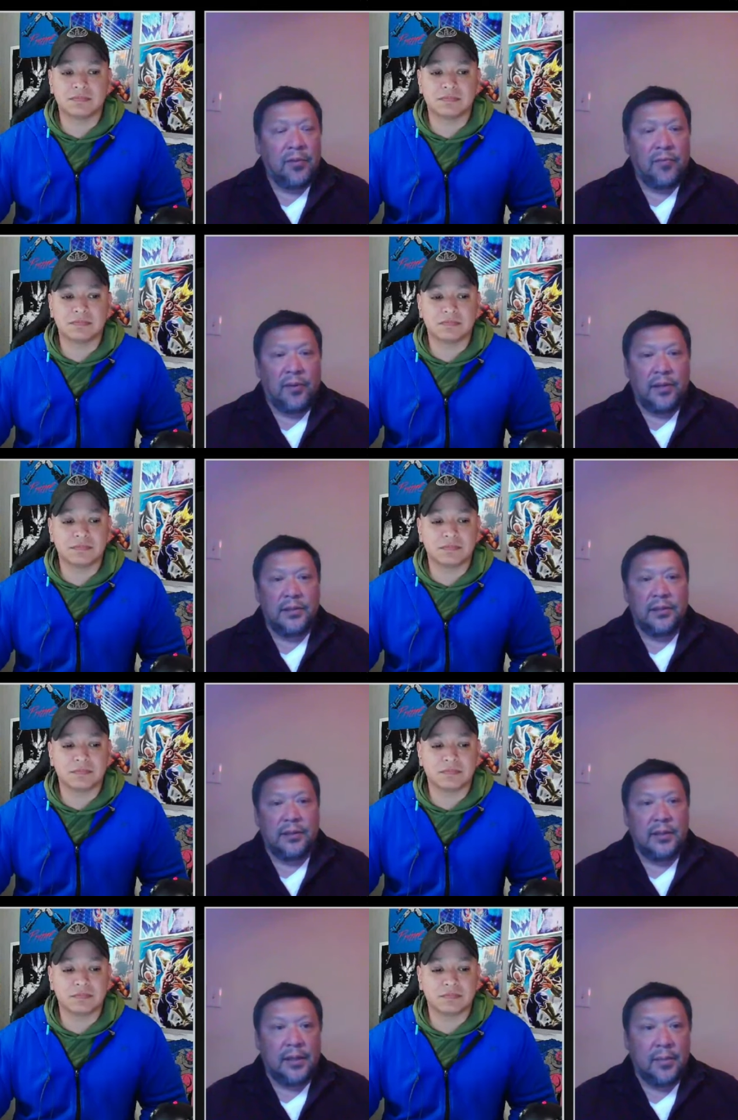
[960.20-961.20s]
Speaker 1: been fun to
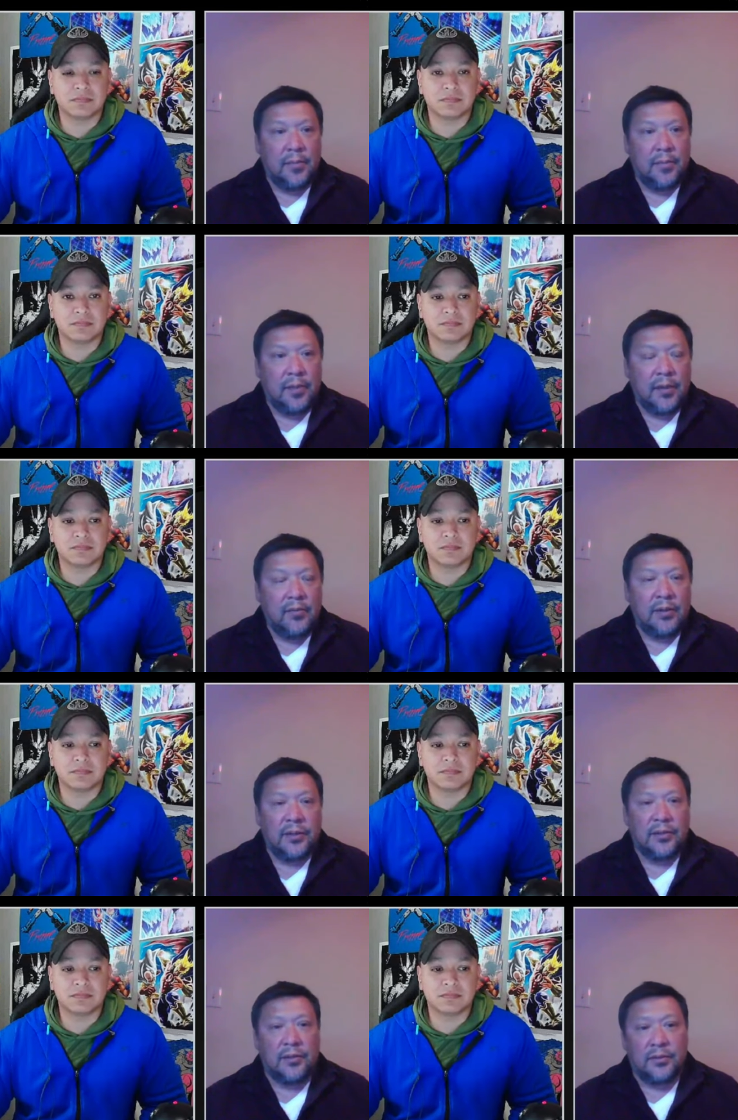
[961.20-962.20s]
see him and
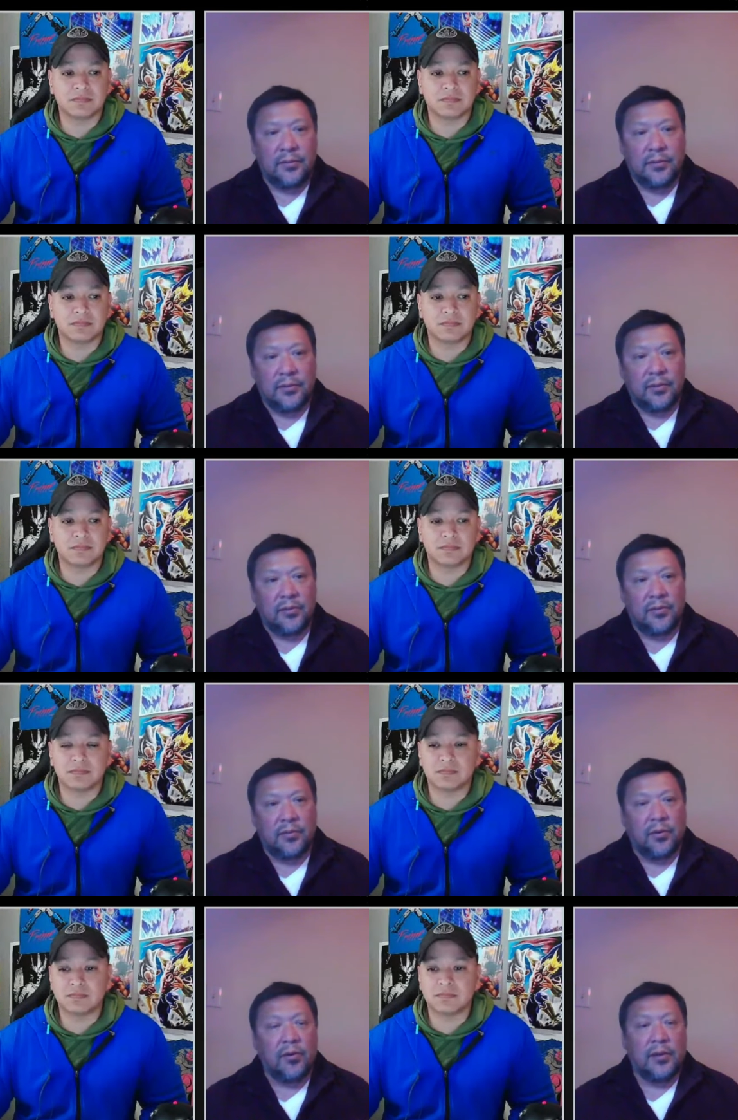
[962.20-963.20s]
Victor sort of
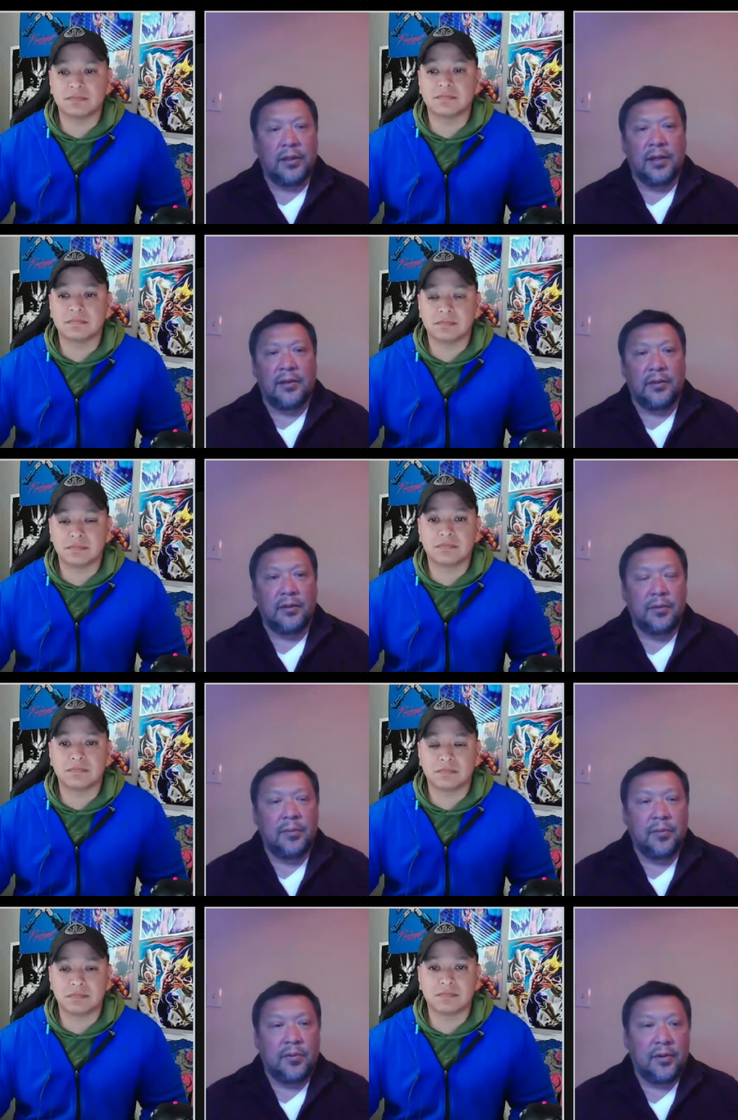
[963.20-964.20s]
grow together a little
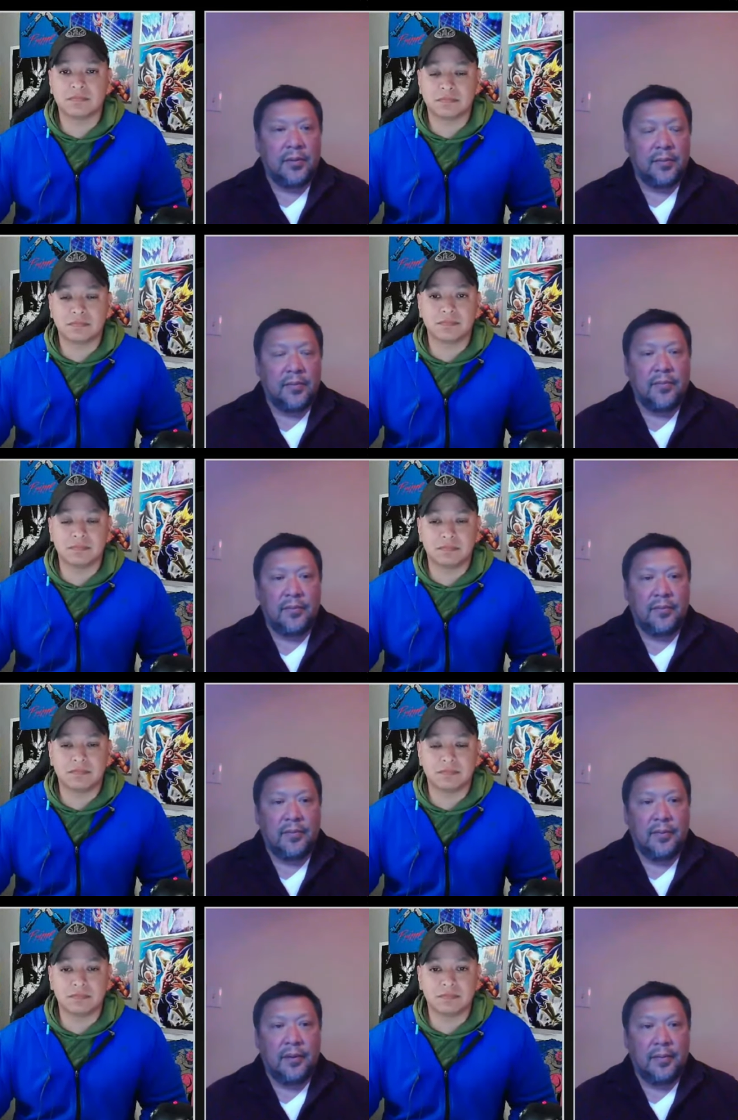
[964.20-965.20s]
bit more.
Speaker 2: Mm-hmm.
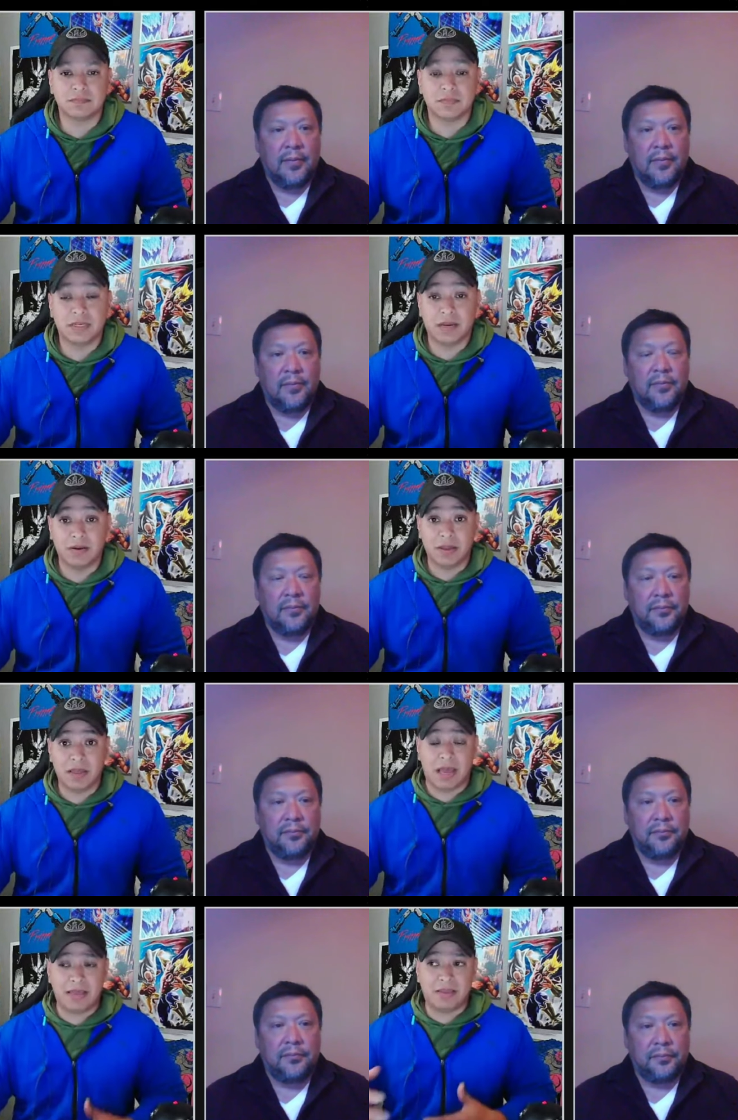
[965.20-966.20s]
Yeah,
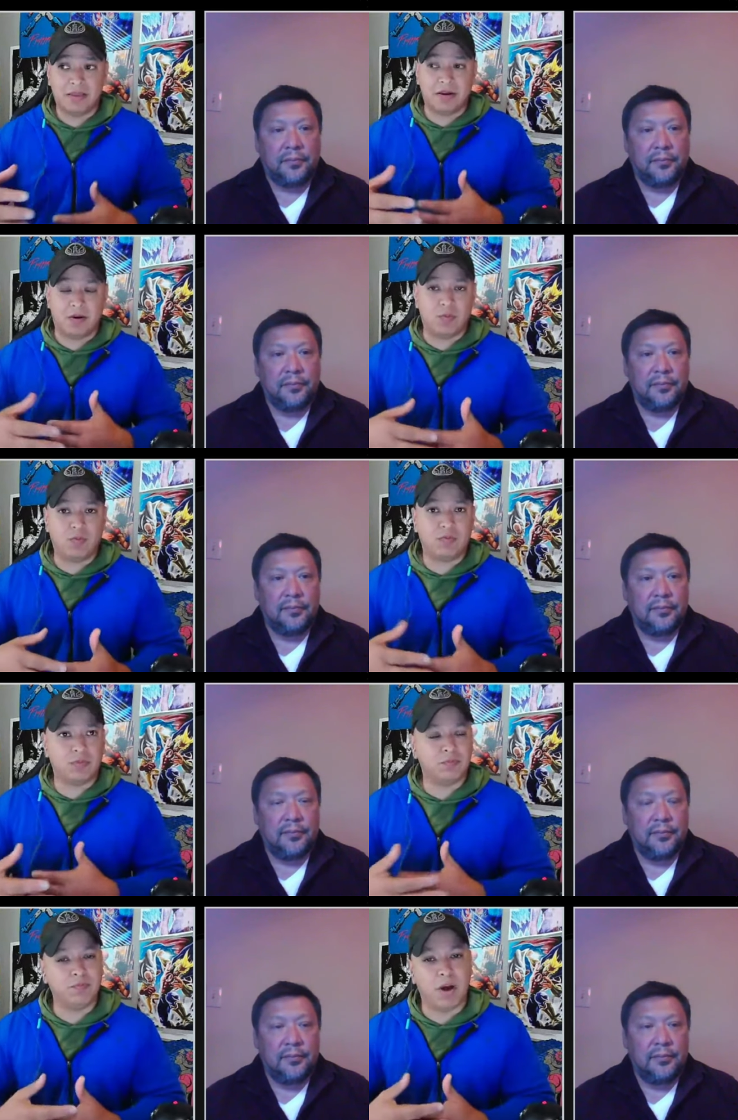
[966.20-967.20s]
I you know
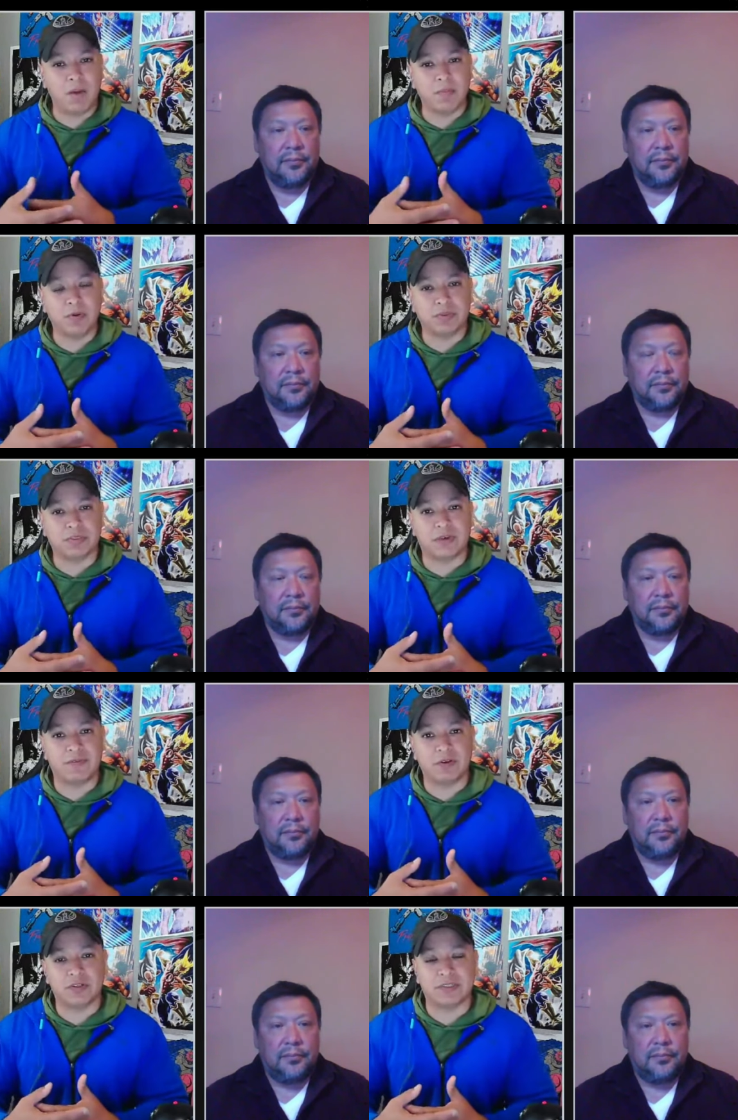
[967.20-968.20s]
Mamu's uh,
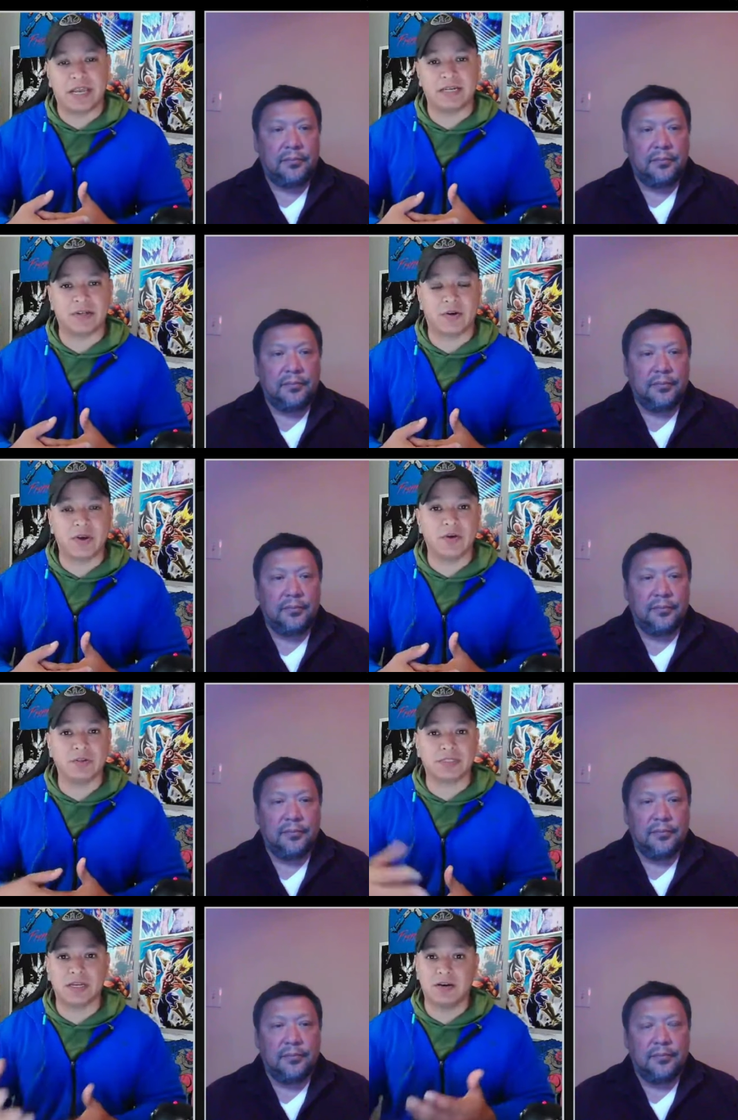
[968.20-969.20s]
future in San
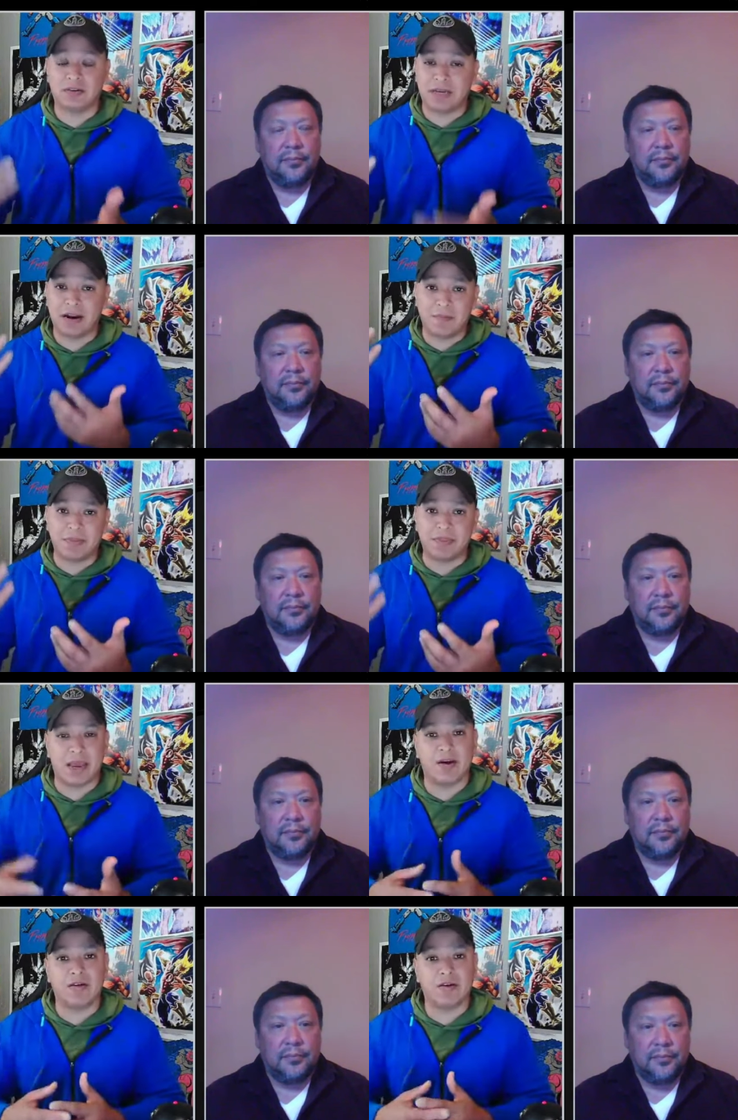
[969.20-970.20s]
Antonio is still kind of up in
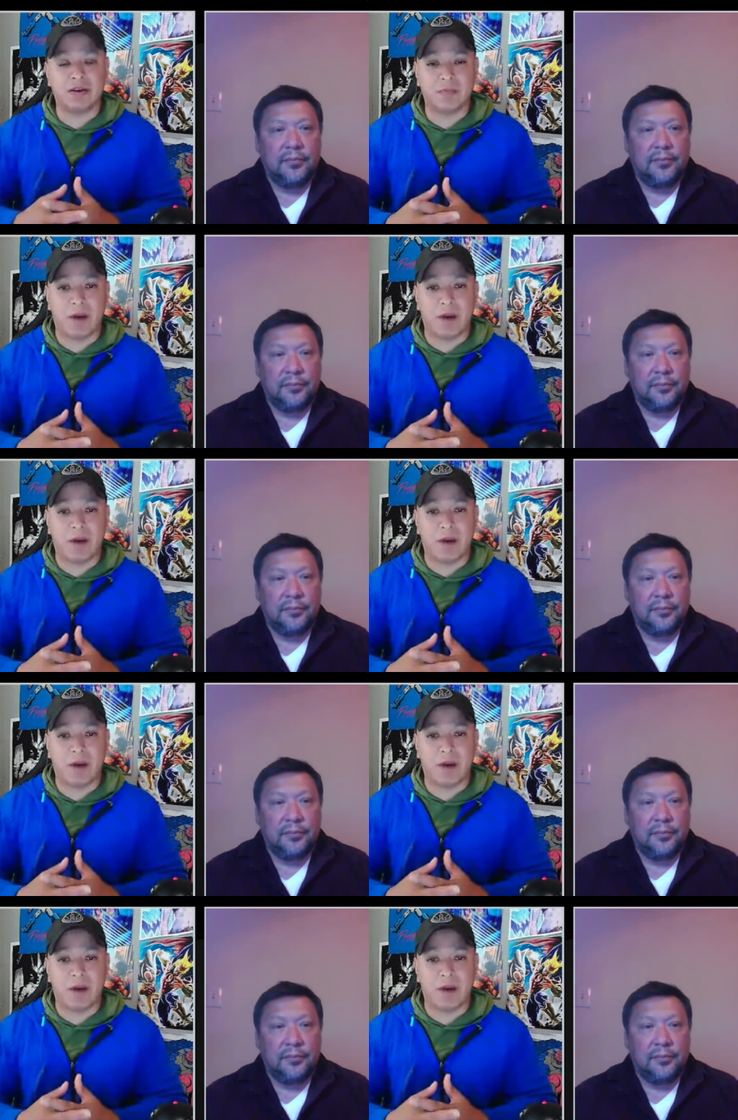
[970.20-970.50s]
the air. You